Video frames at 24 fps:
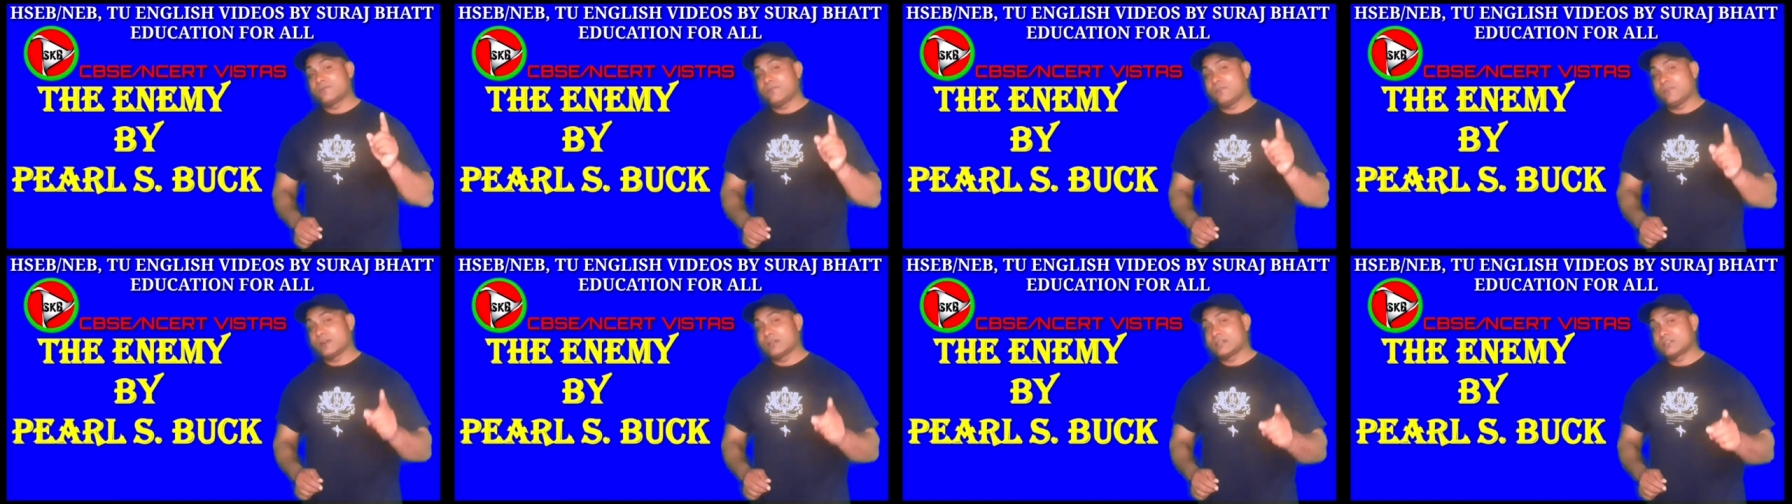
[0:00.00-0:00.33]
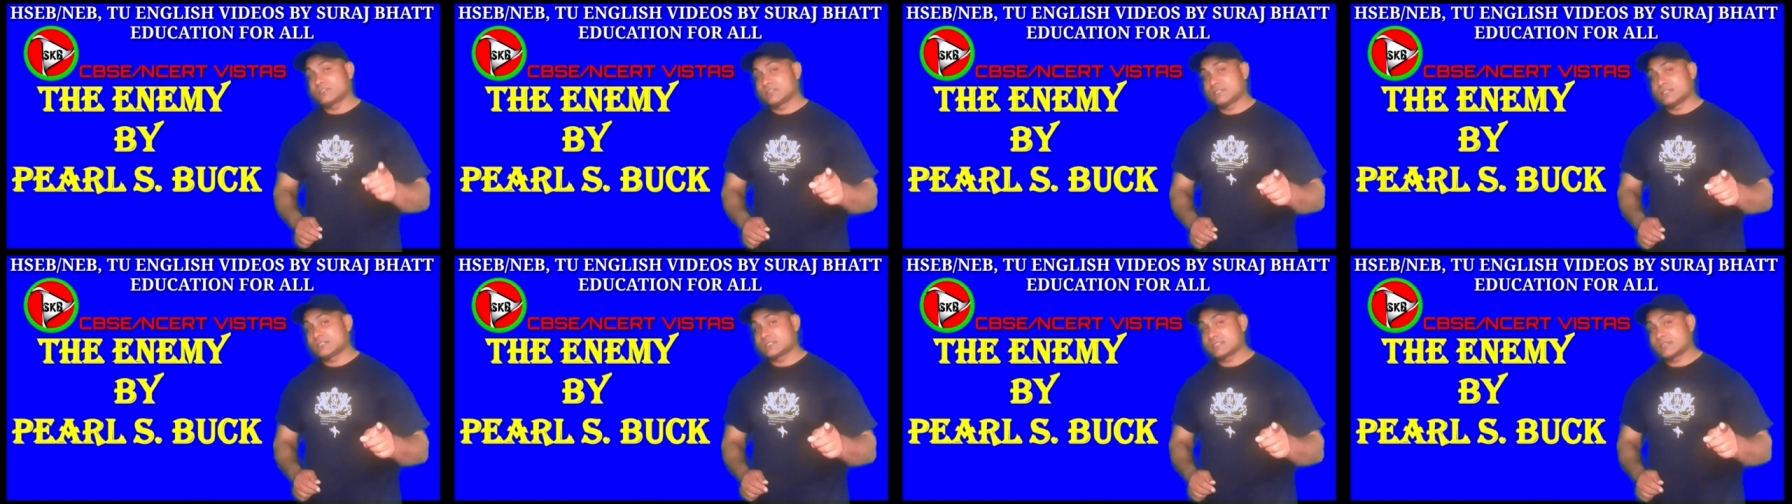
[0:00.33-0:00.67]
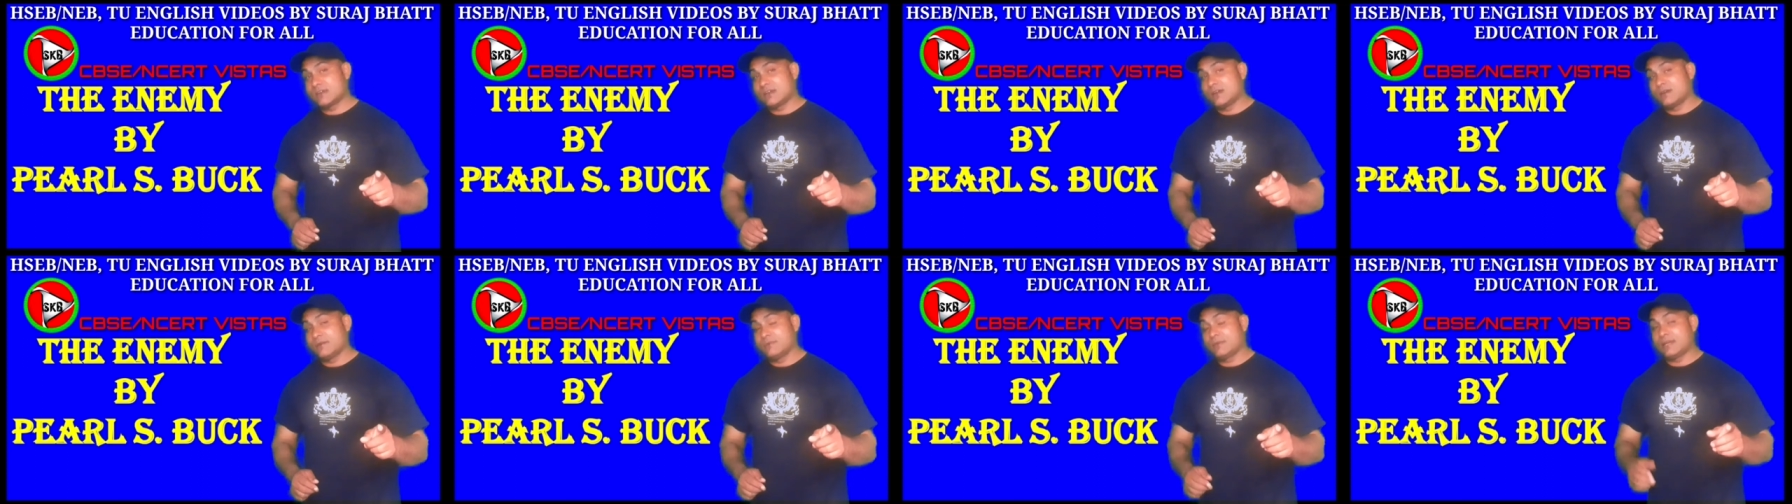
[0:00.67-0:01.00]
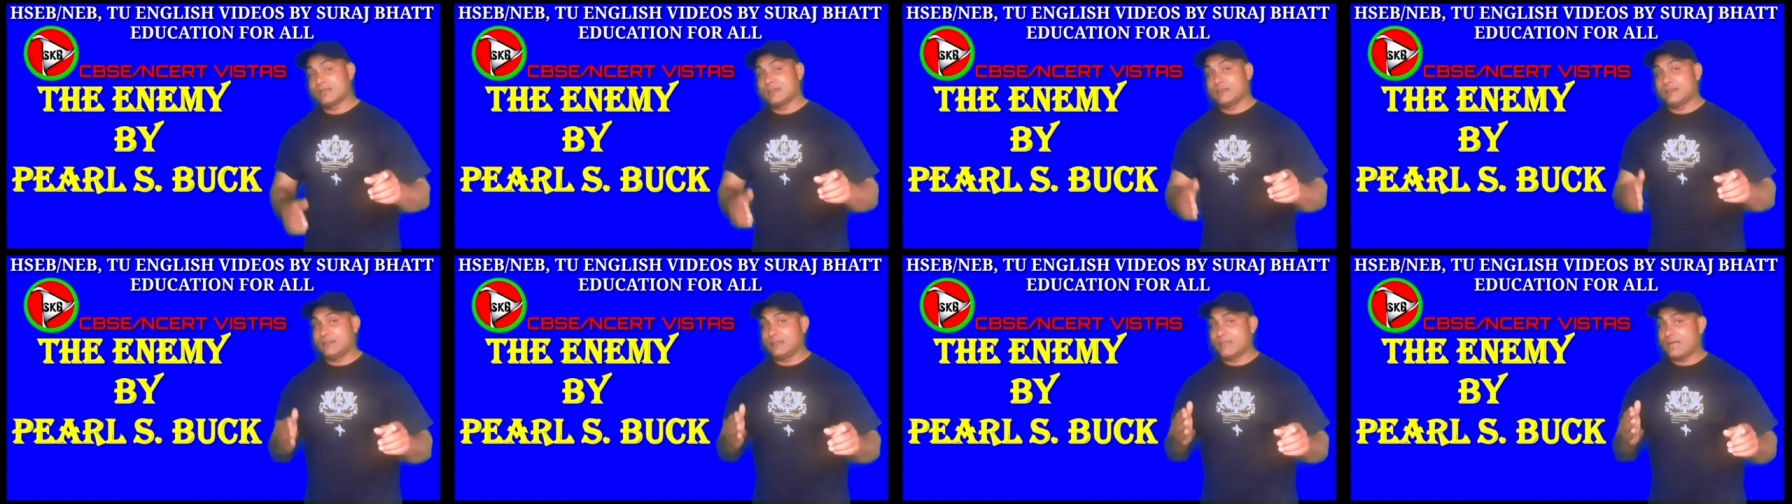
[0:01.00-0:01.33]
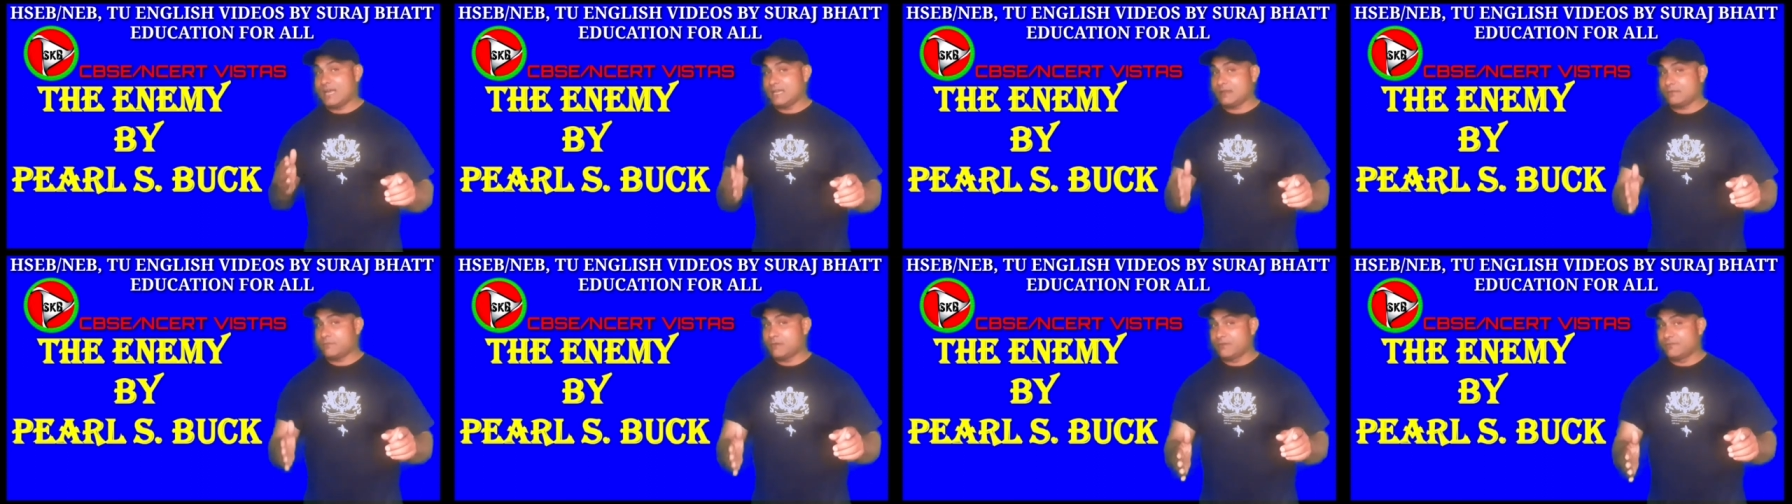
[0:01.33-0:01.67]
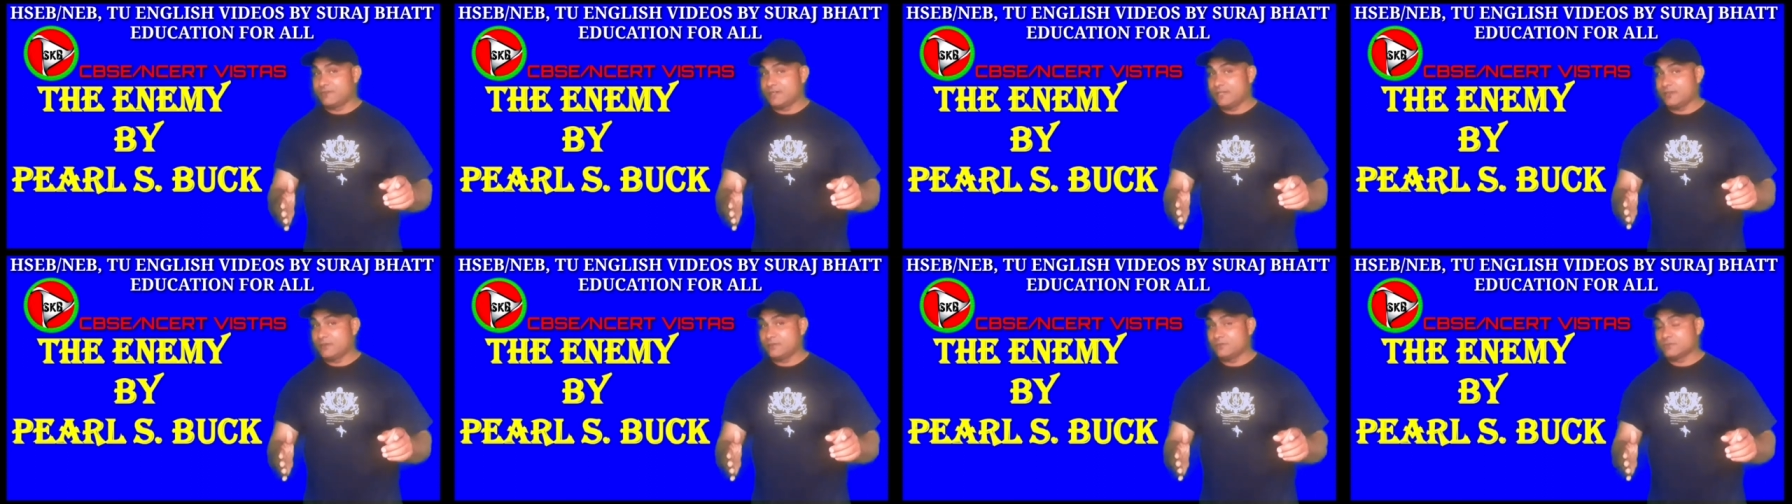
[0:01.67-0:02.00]
forget to subscribe and like my
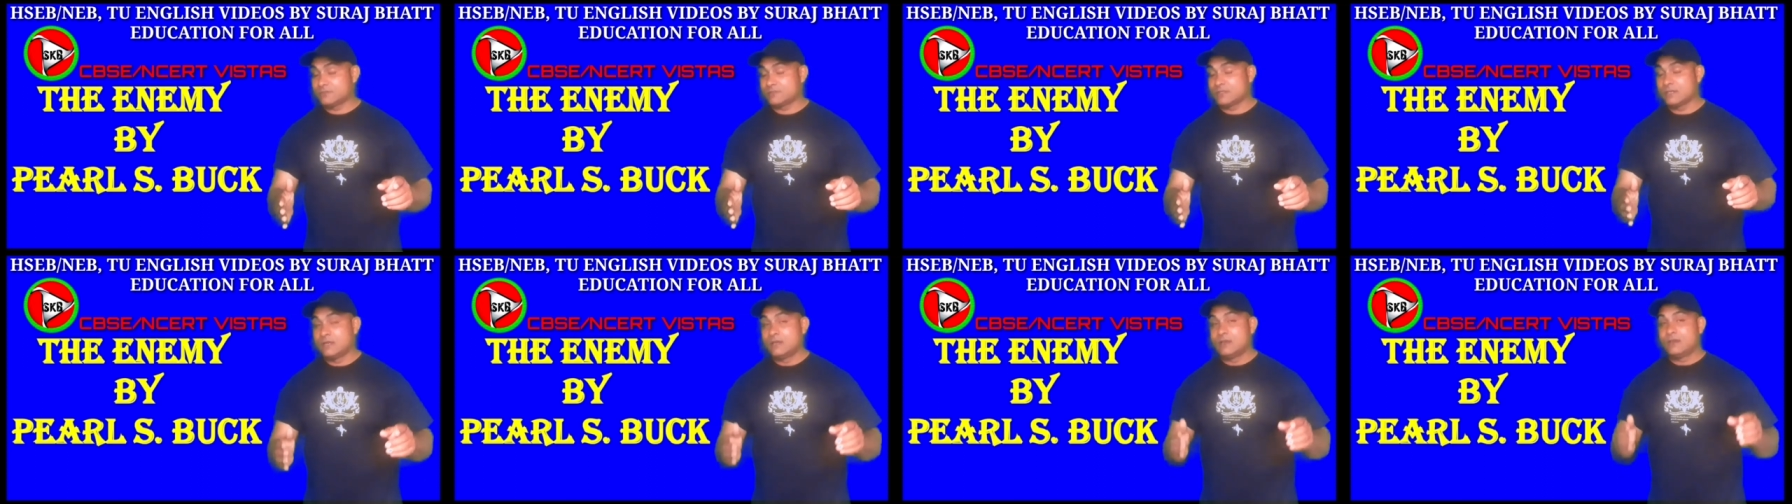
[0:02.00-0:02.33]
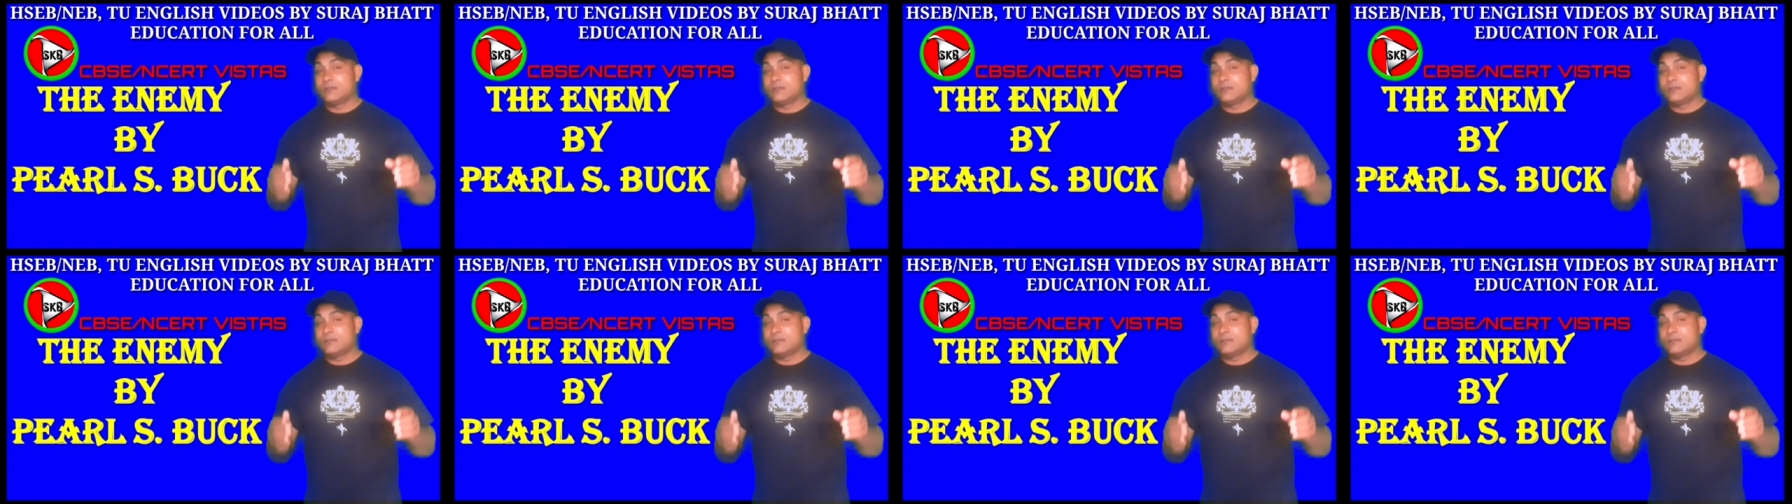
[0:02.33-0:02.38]
videos.